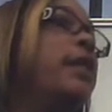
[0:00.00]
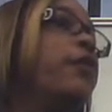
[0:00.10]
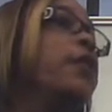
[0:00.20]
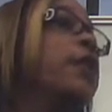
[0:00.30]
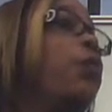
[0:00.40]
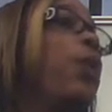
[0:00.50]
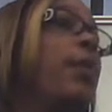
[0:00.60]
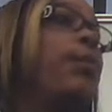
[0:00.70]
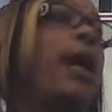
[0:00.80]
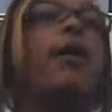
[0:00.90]
difference in what
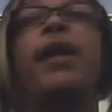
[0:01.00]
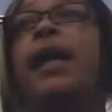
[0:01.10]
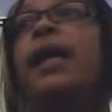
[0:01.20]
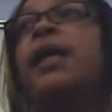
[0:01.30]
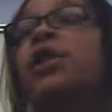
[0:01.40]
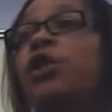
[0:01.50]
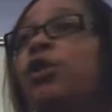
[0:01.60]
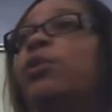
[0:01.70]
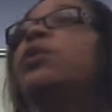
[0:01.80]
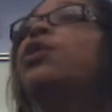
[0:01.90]
a brown egg can
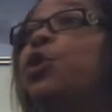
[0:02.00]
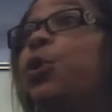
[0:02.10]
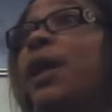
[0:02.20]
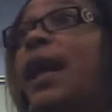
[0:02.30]
do to a